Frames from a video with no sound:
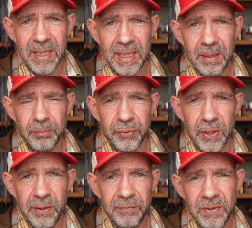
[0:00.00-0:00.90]
and get it
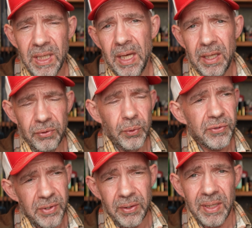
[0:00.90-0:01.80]
proofed you're
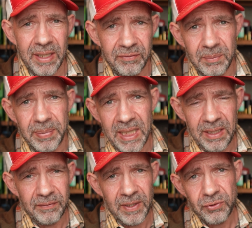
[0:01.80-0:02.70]
also going to have to
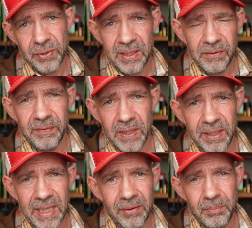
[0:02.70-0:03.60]
pay for the
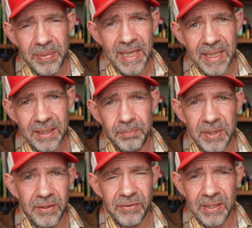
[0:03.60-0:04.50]
transfer there and back
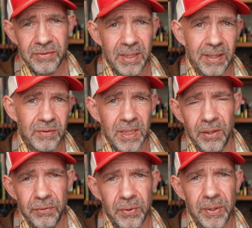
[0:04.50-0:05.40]
because that's going to have to
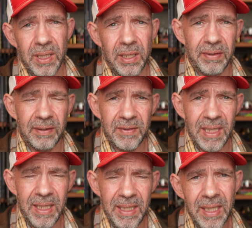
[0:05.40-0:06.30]
go through an
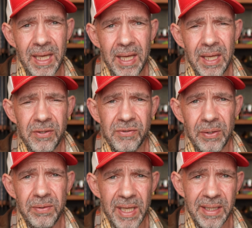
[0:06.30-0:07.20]
RFD
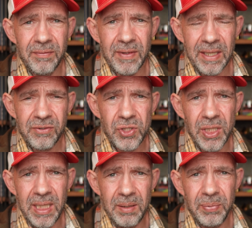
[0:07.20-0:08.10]
so none of that's
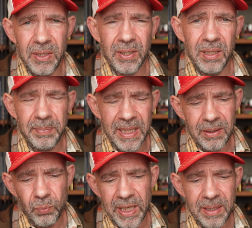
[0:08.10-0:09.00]
cheap you're going to
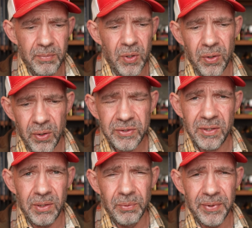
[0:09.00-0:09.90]
pay way more
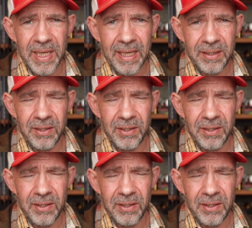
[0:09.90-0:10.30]
to do all that